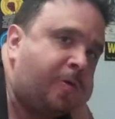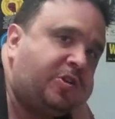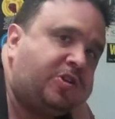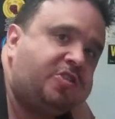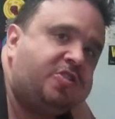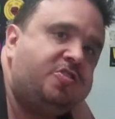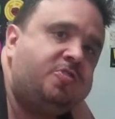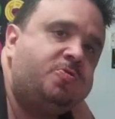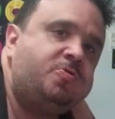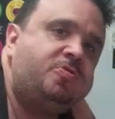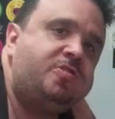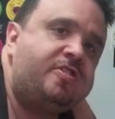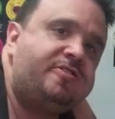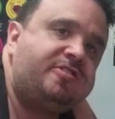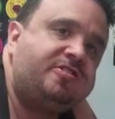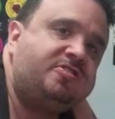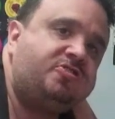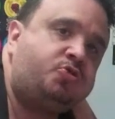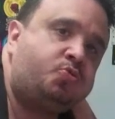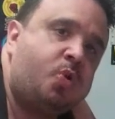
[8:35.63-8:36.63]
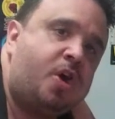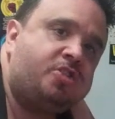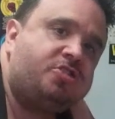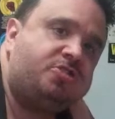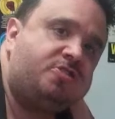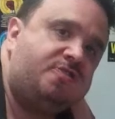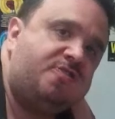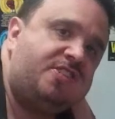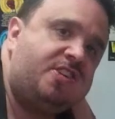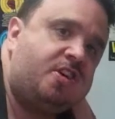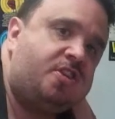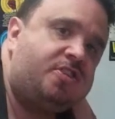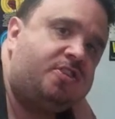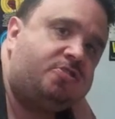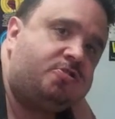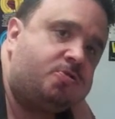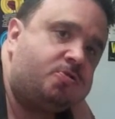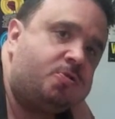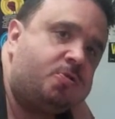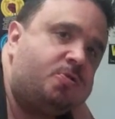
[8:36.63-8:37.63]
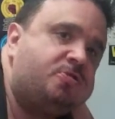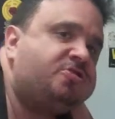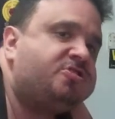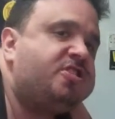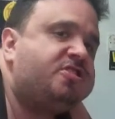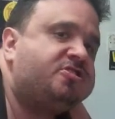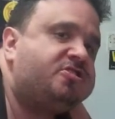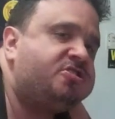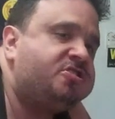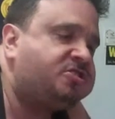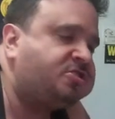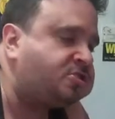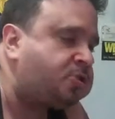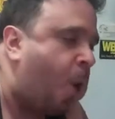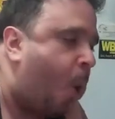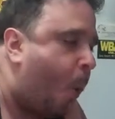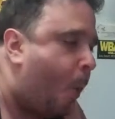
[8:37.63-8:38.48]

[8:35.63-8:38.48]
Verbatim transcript: So you young ones watching the video that don't know what sex is,